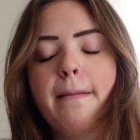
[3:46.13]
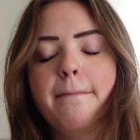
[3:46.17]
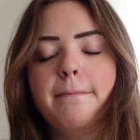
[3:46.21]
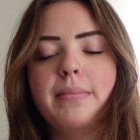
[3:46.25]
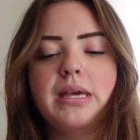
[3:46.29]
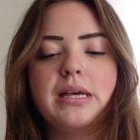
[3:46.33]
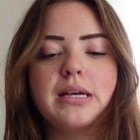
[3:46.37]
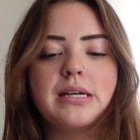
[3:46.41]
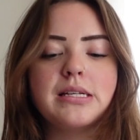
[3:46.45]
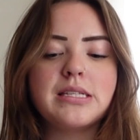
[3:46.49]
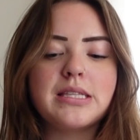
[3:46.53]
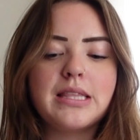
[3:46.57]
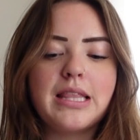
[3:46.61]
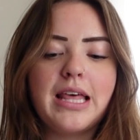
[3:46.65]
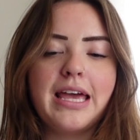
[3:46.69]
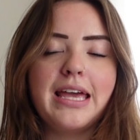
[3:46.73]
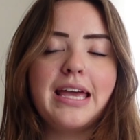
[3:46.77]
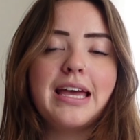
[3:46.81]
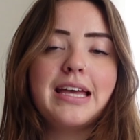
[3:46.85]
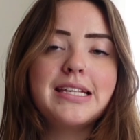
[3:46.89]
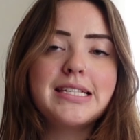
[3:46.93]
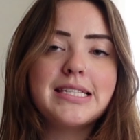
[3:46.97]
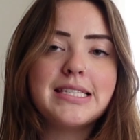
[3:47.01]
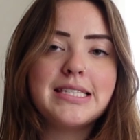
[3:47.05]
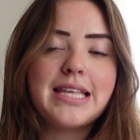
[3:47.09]
Because
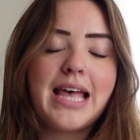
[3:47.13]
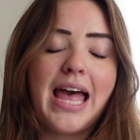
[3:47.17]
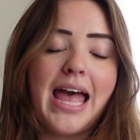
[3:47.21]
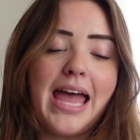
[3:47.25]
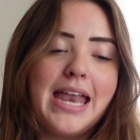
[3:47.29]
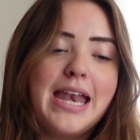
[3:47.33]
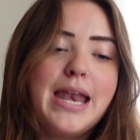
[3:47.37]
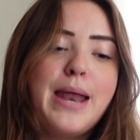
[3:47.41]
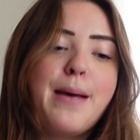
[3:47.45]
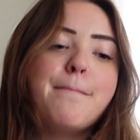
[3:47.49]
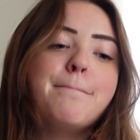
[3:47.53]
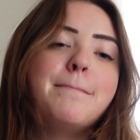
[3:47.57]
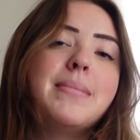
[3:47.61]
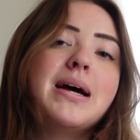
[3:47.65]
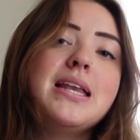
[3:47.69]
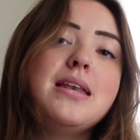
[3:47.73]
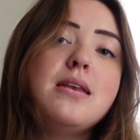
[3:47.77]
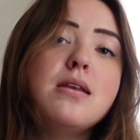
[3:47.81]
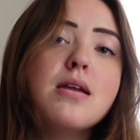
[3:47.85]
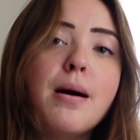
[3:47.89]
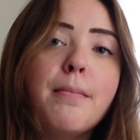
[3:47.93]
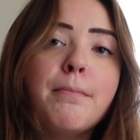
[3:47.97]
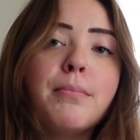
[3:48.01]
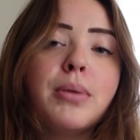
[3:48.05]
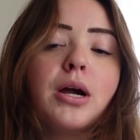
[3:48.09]
like I said, my
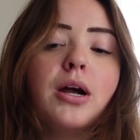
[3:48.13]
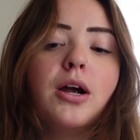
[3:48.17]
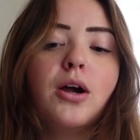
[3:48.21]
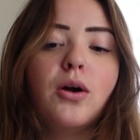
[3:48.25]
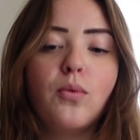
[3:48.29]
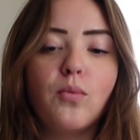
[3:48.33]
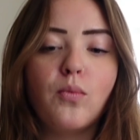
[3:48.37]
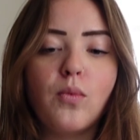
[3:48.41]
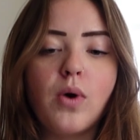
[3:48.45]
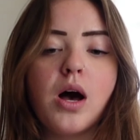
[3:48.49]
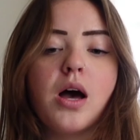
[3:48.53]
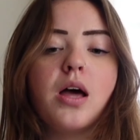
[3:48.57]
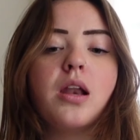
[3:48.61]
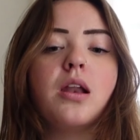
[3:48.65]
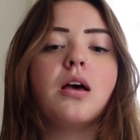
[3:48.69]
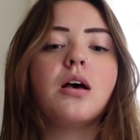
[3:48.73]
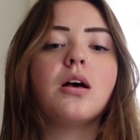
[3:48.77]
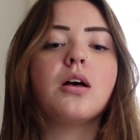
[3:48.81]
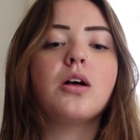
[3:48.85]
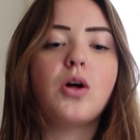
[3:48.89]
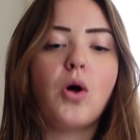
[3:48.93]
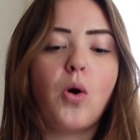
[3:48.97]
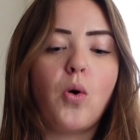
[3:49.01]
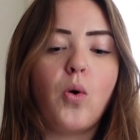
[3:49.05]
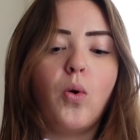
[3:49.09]
number one
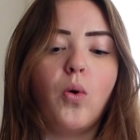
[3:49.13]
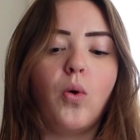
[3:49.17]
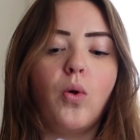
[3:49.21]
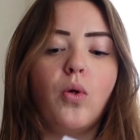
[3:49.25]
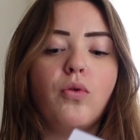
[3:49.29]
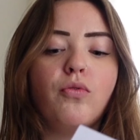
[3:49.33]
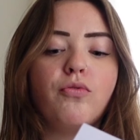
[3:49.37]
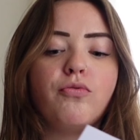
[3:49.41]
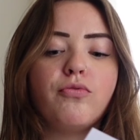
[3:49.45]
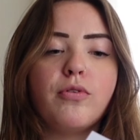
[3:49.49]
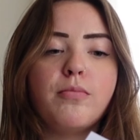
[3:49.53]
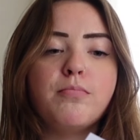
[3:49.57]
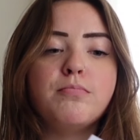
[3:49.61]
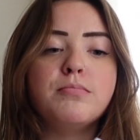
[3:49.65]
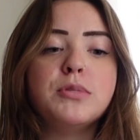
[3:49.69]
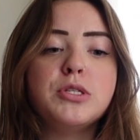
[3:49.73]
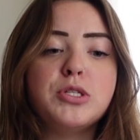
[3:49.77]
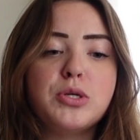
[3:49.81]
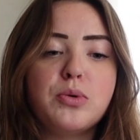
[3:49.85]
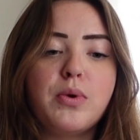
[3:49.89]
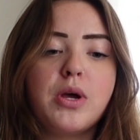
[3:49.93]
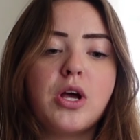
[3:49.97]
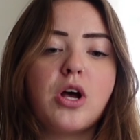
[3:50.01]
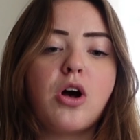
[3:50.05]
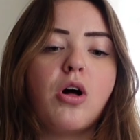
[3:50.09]
goal from
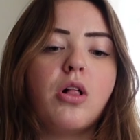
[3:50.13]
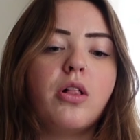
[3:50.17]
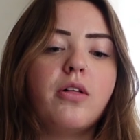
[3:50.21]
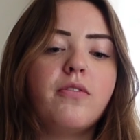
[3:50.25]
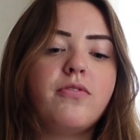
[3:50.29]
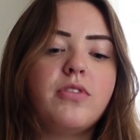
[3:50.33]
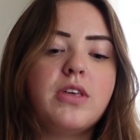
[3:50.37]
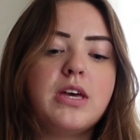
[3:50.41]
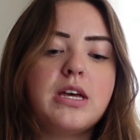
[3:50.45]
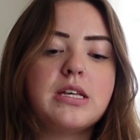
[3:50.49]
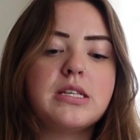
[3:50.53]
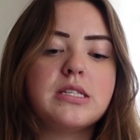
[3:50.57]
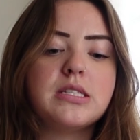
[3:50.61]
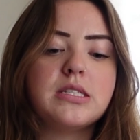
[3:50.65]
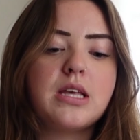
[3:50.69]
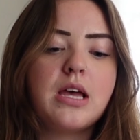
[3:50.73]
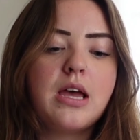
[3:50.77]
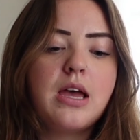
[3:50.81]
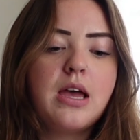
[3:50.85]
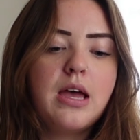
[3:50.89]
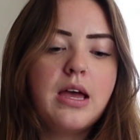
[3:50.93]
doing all of this